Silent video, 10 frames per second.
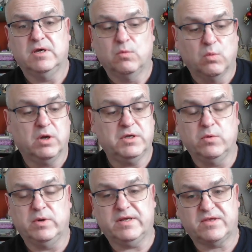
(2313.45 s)
what you
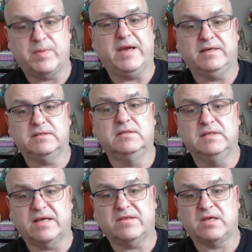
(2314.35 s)
would expect
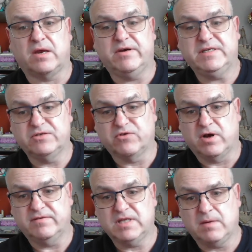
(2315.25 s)
necessary to drive
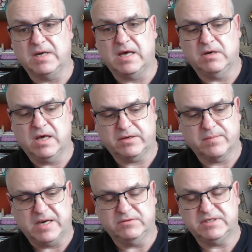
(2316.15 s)
a double O
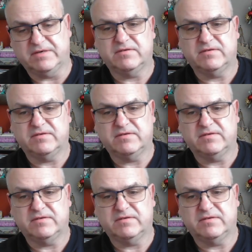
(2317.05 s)
locomotive.